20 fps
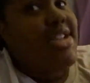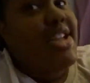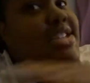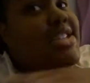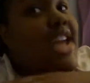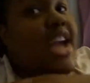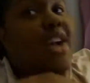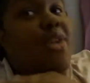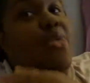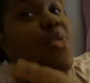That's
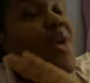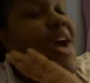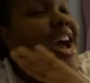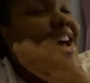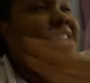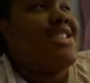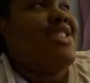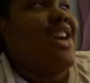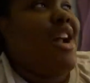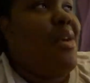like where
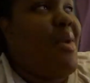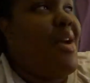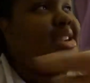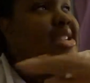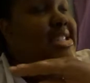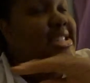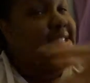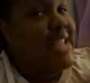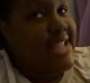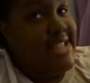I started
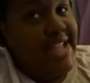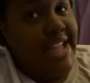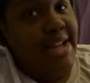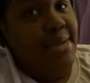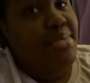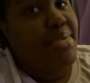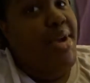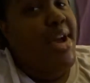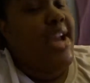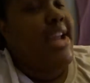watching 16
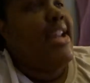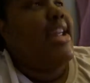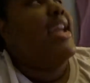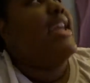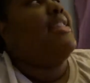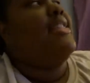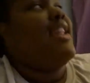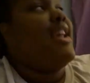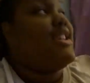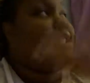and Pregnant
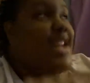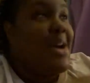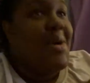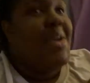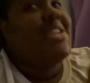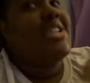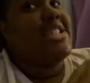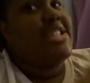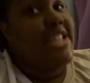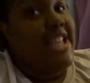and then I started
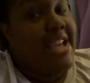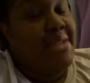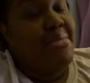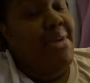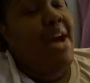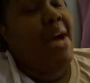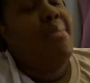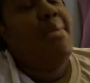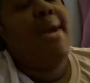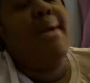watching Teen
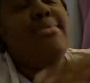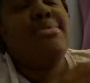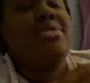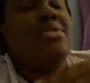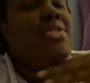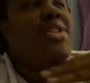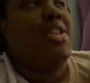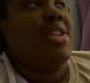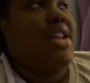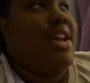Mom. I
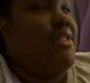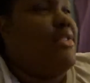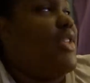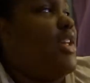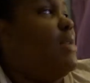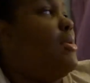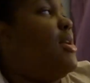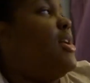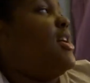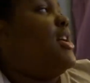absolutely love
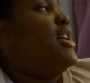them.